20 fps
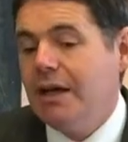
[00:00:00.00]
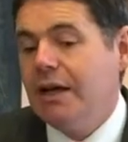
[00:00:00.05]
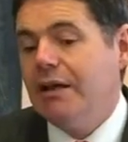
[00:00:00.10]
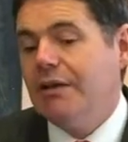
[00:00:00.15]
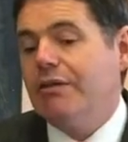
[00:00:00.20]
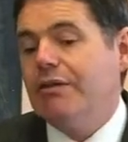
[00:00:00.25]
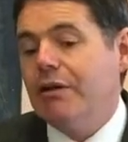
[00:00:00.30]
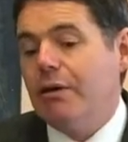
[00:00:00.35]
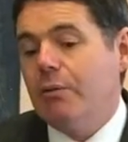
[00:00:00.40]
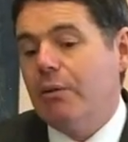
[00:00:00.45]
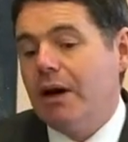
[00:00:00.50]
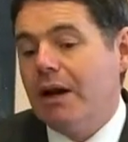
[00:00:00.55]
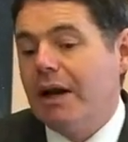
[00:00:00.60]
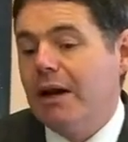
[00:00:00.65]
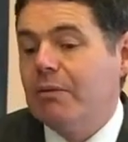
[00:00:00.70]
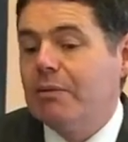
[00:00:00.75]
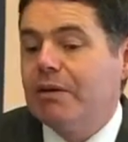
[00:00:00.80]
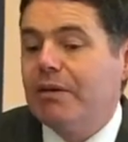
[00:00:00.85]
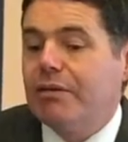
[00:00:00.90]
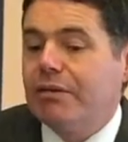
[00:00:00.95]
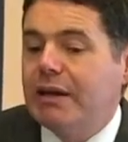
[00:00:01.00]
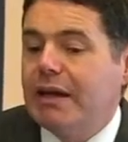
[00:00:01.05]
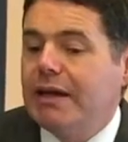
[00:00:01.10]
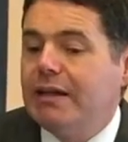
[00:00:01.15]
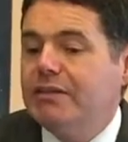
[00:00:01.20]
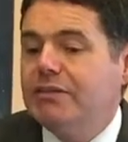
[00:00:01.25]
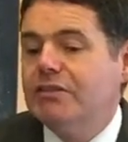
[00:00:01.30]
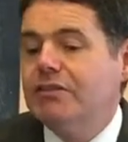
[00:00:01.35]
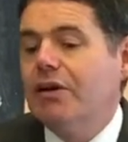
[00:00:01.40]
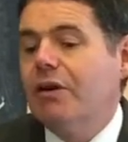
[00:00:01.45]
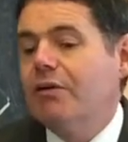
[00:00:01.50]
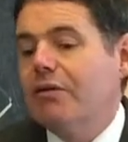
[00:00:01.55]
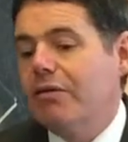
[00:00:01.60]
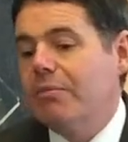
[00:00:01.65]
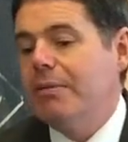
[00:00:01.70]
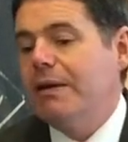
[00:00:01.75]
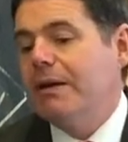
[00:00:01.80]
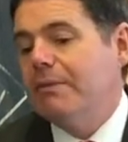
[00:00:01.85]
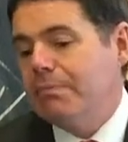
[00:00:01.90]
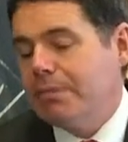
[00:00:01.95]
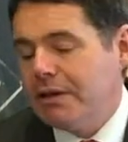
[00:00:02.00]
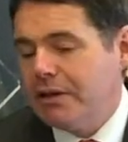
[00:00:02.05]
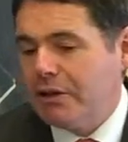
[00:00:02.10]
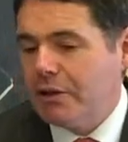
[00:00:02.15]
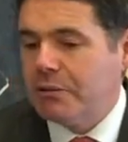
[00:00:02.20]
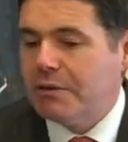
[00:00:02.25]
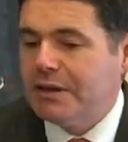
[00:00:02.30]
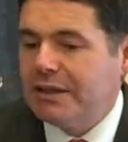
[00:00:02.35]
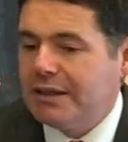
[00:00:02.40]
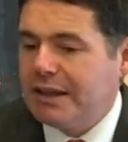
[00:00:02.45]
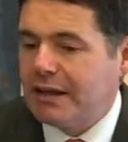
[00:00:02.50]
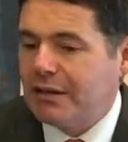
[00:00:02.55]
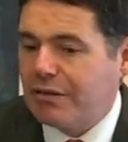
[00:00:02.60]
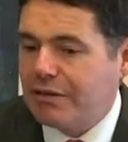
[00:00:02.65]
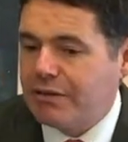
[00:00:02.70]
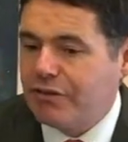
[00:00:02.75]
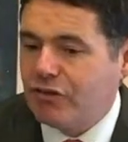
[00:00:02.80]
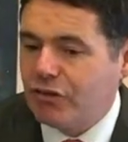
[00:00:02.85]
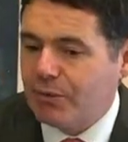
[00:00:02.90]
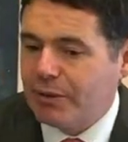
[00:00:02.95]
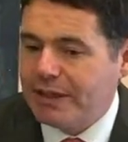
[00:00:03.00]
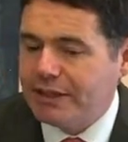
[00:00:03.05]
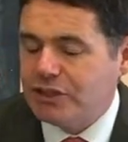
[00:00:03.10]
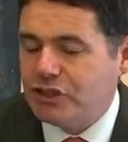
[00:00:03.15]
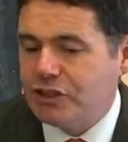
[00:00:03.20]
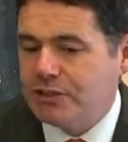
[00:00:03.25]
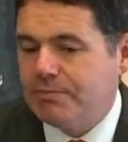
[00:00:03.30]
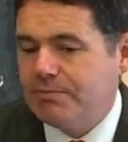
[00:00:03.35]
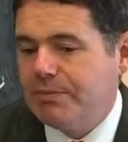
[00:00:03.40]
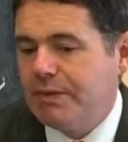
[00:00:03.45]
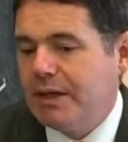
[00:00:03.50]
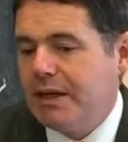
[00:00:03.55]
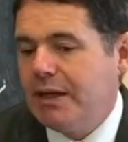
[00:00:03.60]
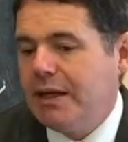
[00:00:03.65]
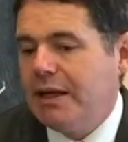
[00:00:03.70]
So what I would say to those people who are in that situation